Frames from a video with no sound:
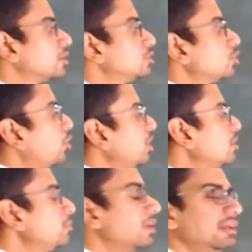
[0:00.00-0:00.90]

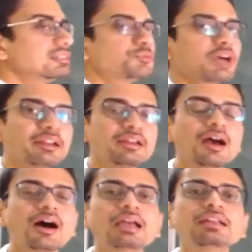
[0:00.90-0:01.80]
sodium is very
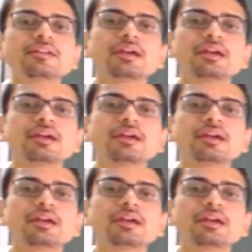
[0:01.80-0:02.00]
highly